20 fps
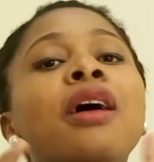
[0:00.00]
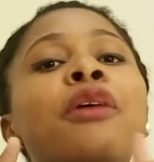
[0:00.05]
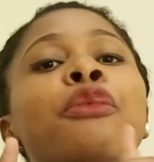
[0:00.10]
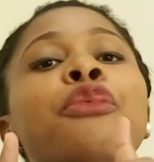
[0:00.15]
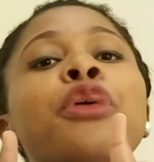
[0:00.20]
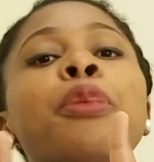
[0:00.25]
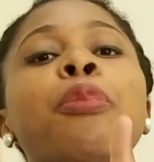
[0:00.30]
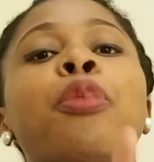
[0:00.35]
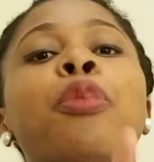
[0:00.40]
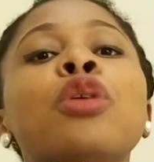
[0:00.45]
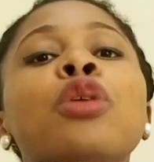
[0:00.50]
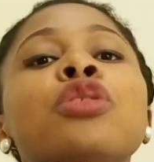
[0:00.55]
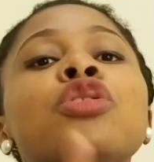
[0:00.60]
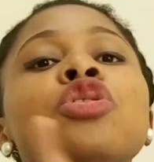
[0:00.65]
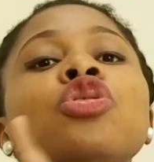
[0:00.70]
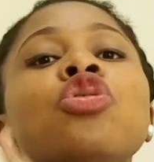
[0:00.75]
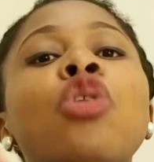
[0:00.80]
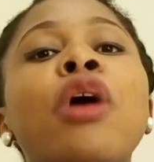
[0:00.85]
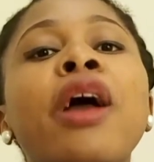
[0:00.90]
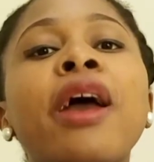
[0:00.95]
report to
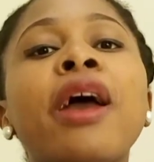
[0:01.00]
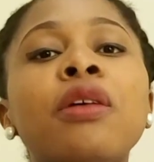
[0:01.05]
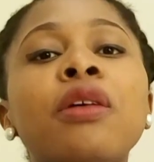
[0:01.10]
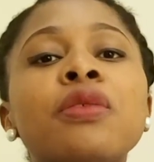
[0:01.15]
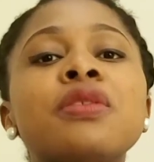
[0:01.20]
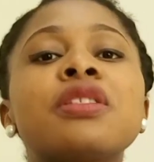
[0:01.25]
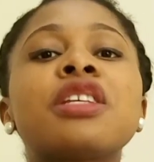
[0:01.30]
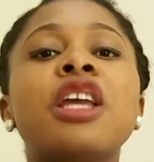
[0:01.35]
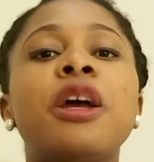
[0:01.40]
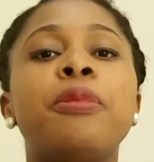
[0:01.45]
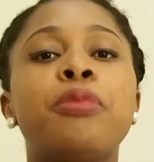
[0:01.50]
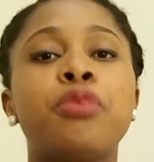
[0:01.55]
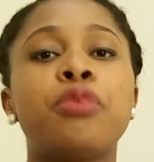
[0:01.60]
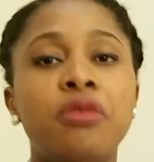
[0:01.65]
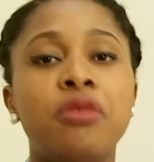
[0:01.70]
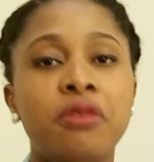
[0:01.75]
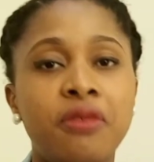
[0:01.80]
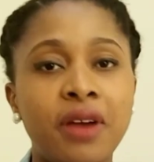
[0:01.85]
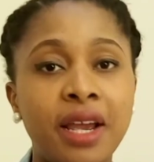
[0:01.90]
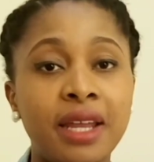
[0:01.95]
your healthcare
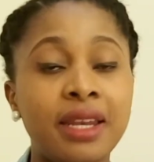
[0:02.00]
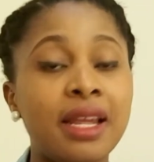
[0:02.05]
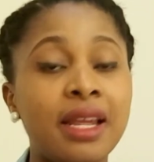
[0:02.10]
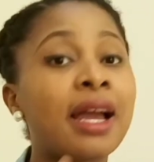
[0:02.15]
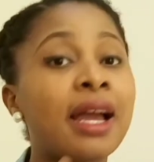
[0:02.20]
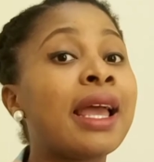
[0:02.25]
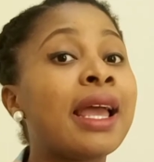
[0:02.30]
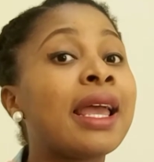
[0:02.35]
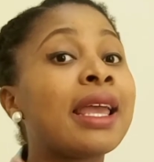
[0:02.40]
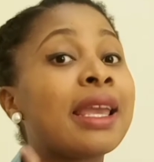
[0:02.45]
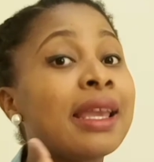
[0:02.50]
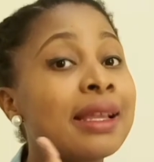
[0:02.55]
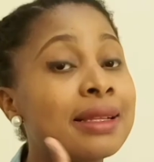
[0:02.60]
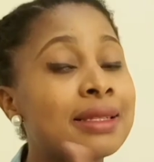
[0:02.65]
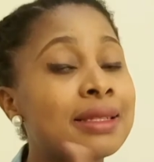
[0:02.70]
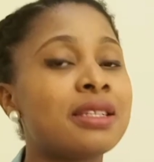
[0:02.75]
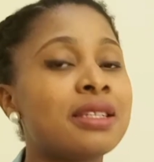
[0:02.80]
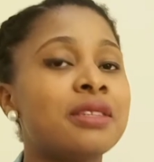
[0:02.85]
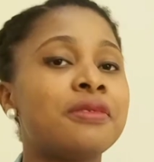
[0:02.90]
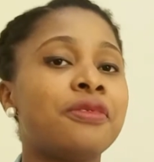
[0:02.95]
provider. It
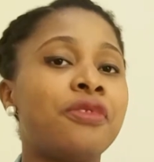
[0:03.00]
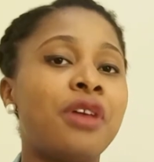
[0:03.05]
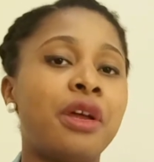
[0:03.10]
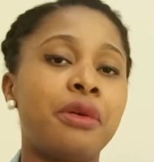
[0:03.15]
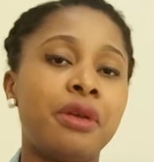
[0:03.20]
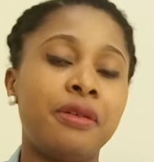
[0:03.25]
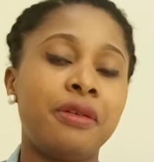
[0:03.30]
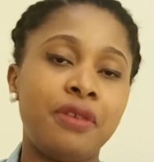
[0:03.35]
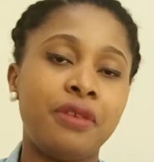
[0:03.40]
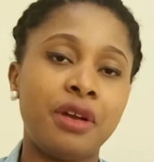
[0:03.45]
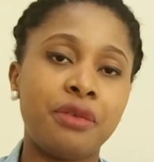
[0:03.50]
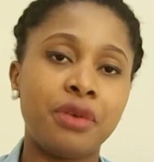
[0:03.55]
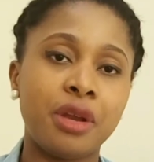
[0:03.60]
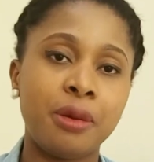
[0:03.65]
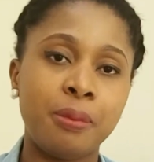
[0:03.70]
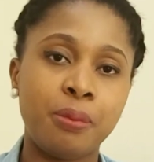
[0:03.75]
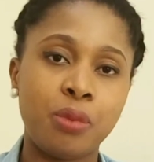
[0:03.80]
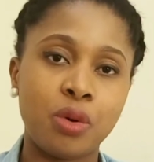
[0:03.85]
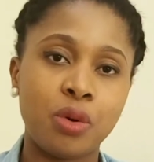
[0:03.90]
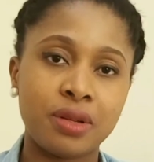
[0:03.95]
is very, very
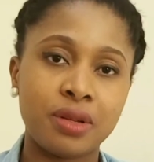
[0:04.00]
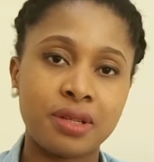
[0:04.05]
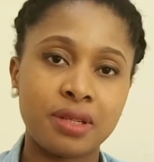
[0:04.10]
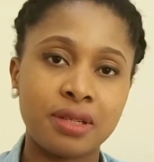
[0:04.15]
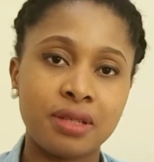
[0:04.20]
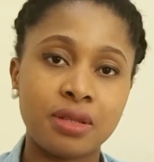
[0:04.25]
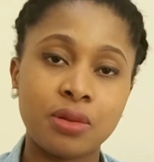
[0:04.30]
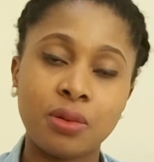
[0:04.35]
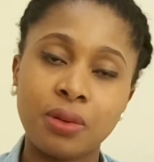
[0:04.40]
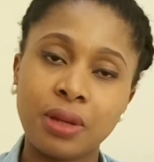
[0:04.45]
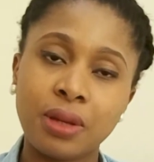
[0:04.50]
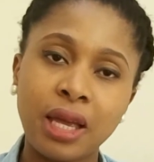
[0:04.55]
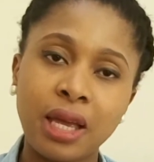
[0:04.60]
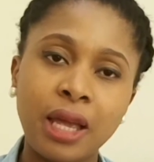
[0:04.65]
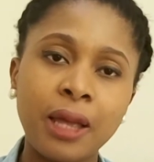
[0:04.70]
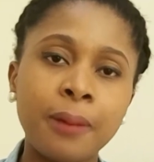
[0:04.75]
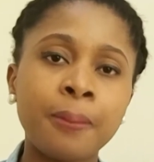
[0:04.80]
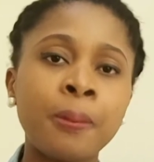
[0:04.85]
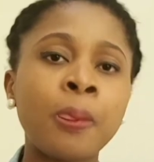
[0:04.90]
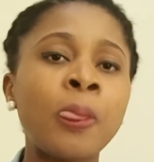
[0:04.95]
important,
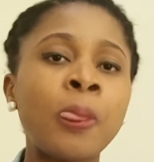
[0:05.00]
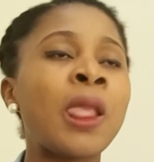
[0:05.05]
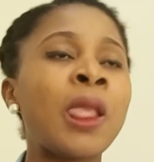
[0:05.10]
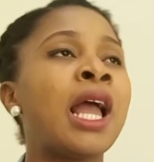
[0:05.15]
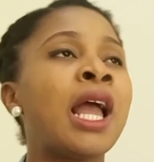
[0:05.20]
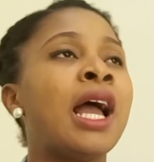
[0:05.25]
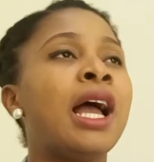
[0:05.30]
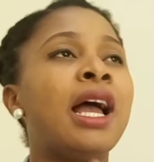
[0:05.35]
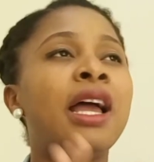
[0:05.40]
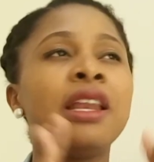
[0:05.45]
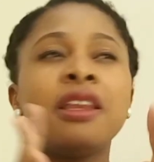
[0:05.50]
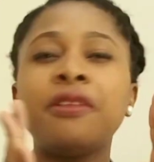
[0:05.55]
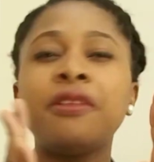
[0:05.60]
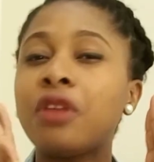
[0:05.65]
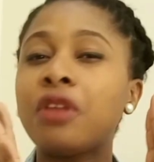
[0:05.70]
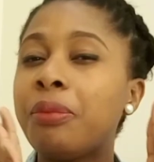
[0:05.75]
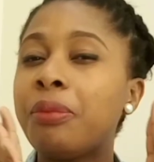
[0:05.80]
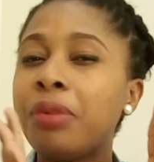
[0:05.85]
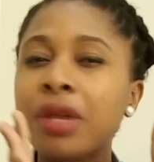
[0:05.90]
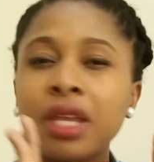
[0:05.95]
okay? And if
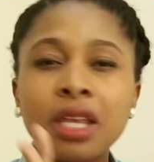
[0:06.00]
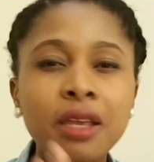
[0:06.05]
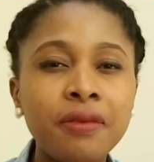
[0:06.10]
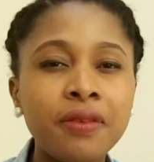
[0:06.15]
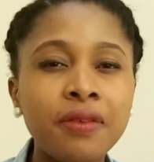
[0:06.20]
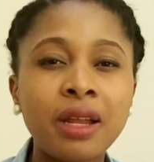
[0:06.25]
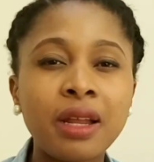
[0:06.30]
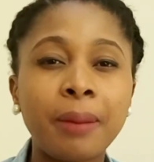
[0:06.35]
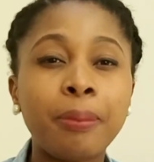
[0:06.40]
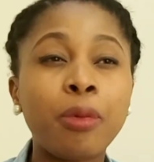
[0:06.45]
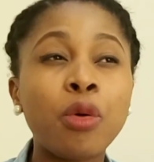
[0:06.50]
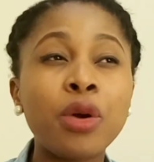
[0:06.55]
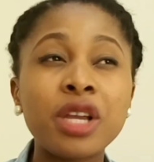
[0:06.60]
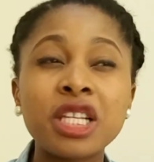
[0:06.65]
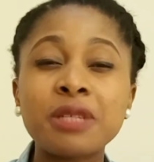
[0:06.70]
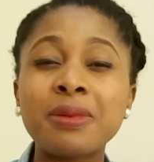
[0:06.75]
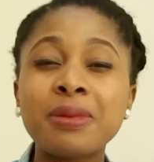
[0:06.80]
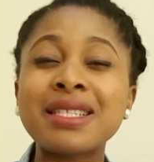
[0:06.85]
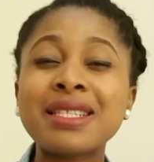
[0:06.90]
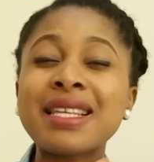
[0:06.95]
you're being given
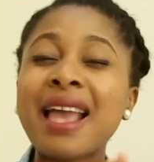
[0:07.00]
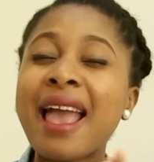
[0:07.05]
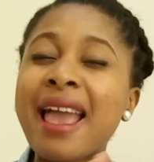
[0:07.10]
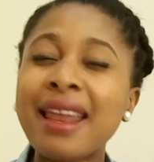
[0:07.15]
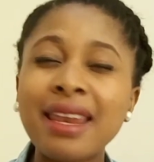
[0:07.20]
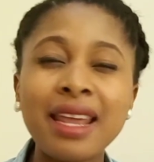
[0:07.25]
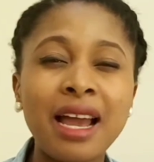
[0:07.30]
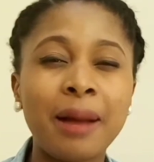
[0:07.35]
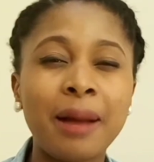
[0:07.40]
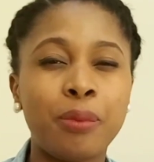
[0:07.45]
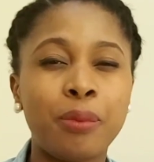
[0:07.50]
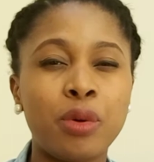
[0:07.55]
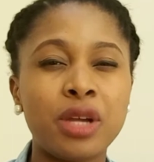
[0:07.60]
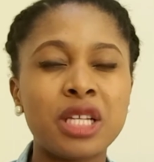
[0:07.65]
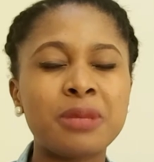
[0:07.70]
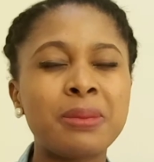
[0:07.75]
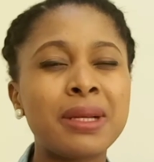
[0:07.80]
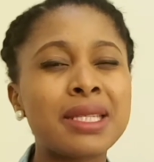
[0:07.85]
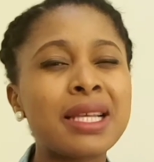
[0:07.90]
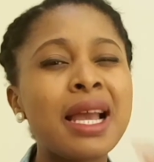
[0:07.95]
appointment, any
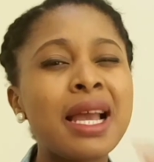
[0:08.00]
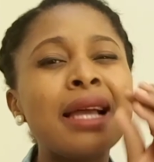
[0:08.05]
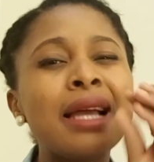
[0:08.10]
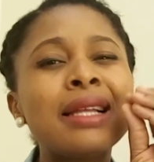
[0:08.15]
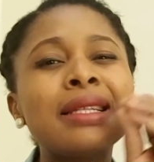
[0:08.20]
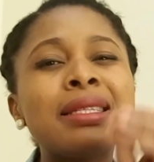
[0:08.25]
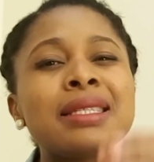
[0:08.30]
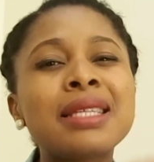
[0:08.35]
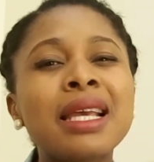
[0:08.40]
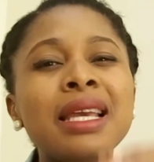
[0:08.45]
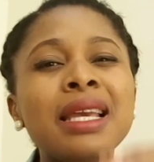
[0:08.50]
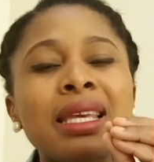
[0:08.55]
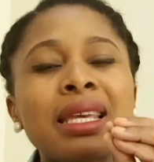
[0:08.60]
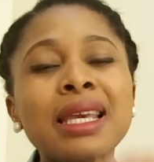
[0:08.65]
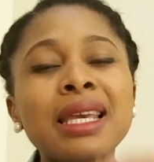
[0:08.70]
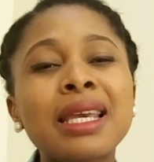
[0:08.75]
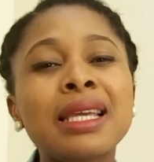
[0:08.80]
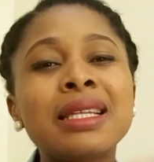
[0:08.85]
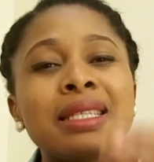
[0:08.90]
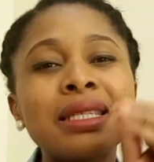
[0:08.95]
appointment, take
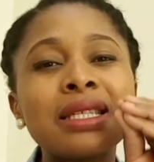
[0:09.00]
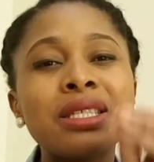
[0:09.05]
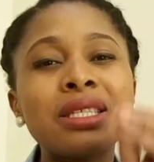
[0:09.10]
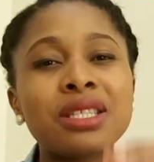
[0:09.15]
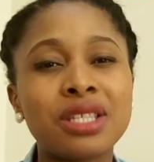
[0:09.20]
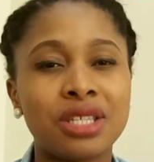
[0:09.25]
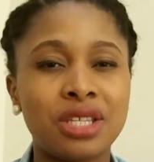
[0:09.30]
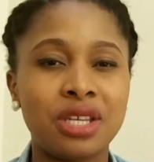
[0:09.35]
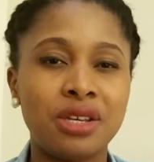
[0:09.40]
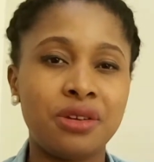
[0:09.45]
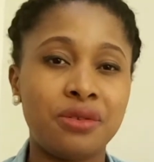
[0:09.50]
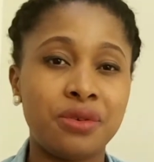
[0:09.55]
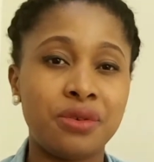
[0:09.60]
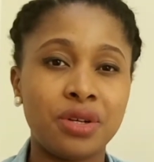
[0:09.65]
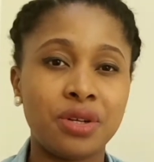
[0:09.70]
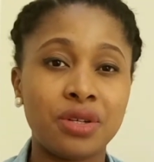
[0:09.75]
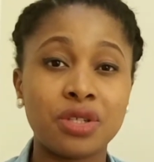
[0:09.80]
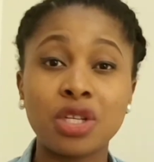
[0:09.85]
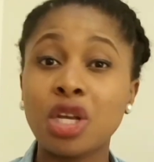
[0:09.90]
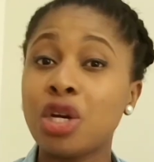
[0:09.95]
it
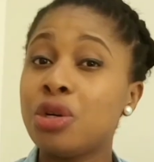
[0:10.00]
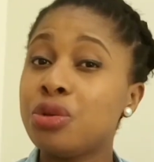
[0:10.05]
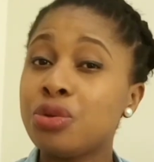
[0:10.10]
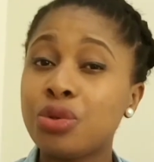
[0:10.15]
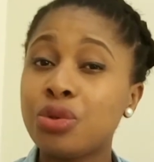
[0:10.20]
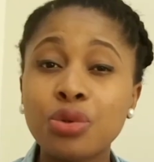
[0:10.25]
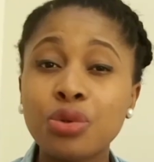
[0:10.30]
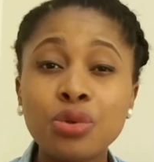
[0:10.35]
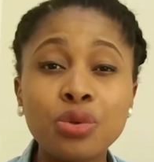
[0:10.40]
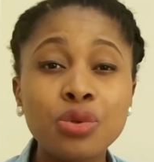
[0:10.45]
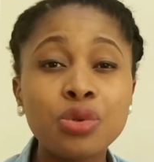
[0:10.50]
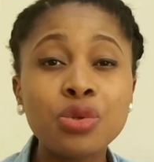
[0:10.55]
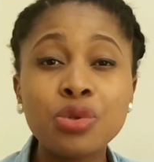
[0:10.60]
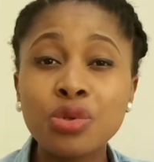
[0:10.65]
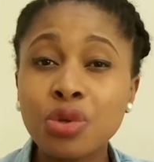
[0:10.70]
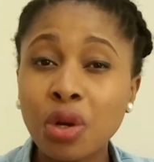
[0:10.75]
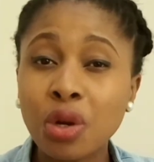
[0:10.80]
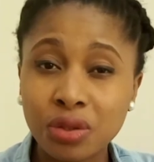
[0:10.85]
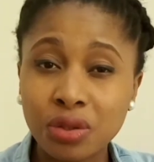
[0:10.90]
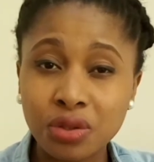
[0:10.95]
serious. Do
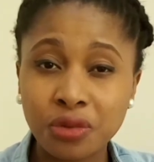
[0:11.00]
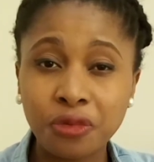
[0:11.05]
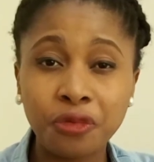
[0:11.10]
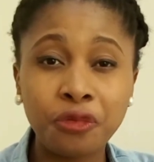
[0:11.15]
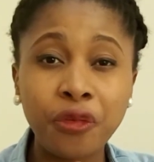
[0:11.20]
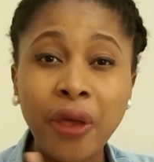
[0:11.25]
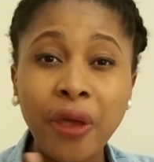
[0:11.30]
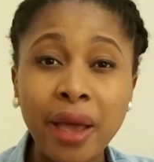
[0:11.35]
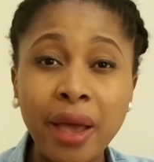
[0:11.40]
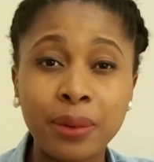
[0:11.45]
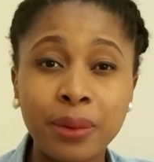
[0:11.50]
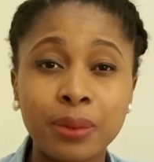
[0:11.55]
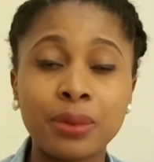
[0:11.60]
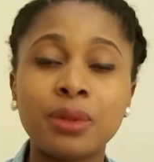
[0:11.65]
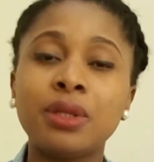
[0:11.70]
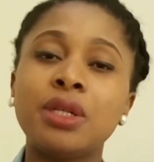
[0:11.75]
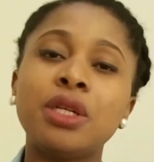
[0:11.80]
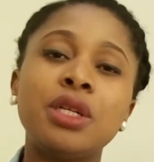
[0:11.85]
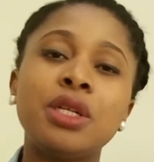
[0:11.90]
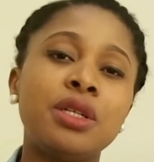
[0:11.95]
not fail
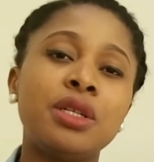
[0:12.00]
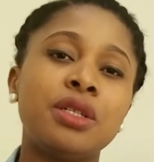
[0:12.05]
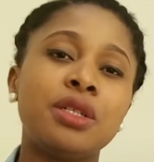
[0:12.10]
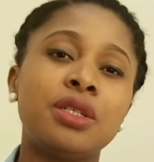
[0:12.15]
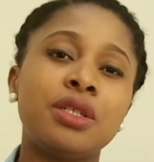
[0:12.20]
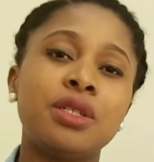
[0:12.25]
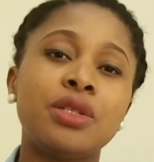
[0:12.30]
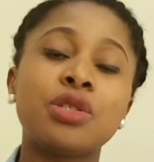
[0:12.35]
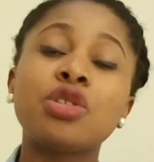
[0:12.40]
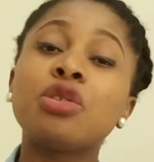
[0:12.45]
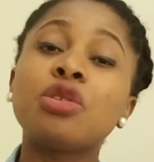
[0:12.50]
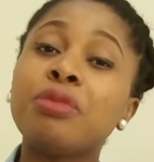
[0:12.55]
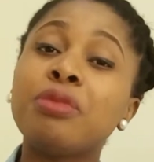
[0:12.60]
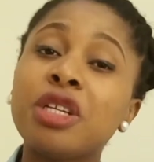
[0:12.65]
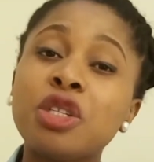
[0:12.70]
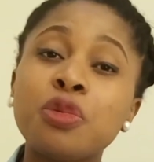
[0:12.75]
to meet